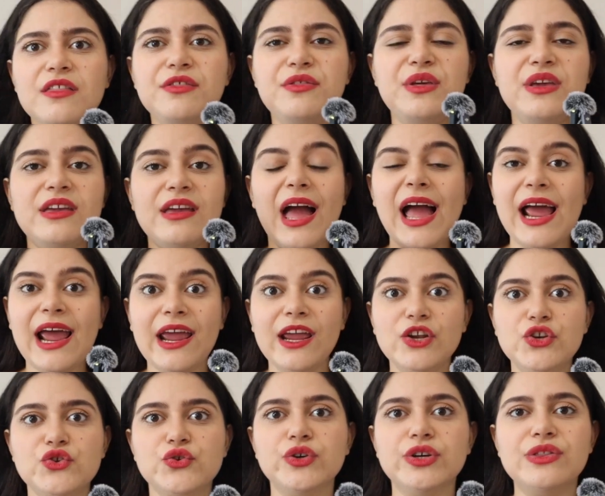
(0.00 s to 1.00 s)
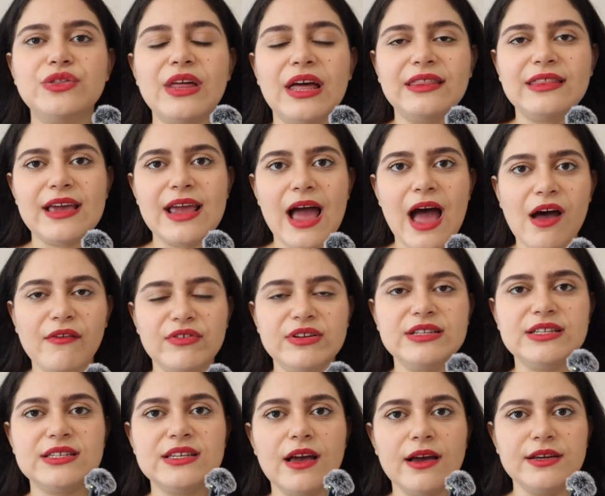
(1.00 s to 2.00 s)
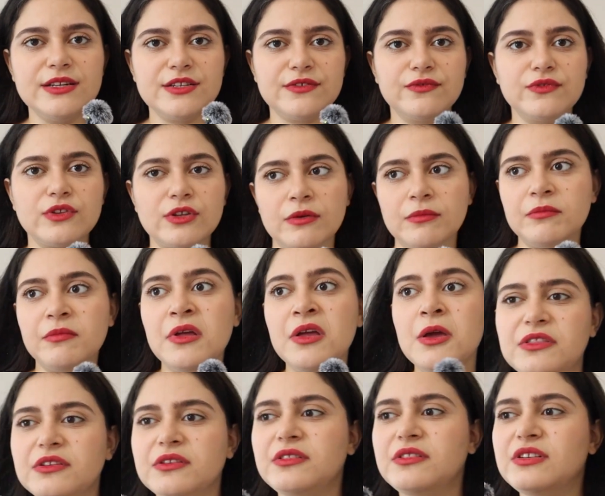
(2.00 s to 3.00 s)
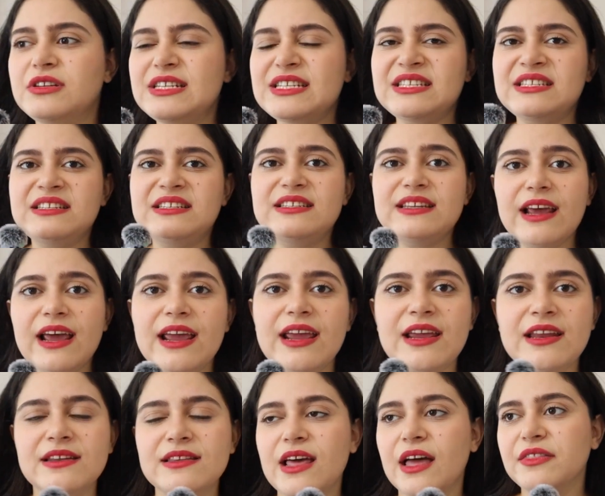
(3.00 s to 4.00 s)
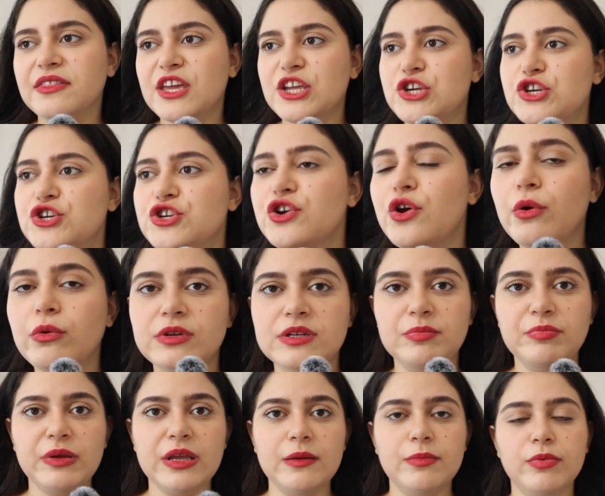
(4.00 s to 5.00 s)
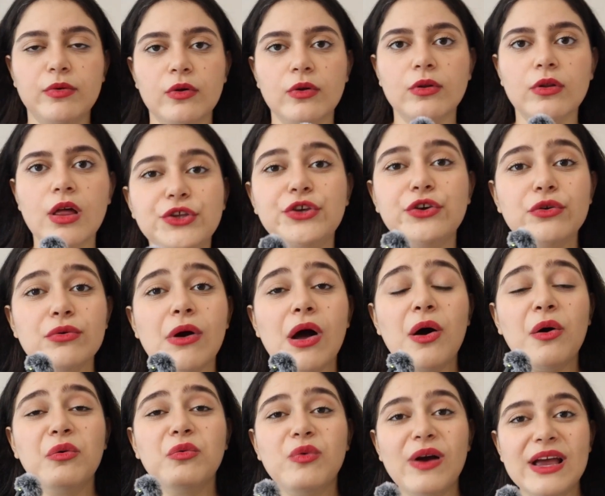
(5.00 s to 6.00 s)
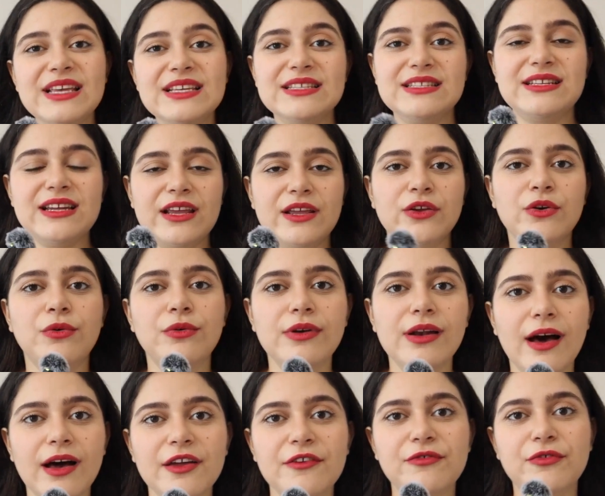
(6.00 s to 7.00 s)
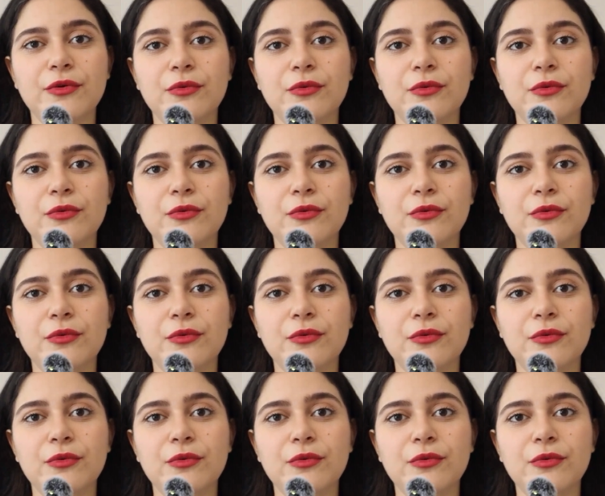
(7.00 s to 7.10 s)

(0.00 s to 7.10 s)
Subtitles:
the hatred that they have inside of them, the disdain that they show to people. You are wasting your life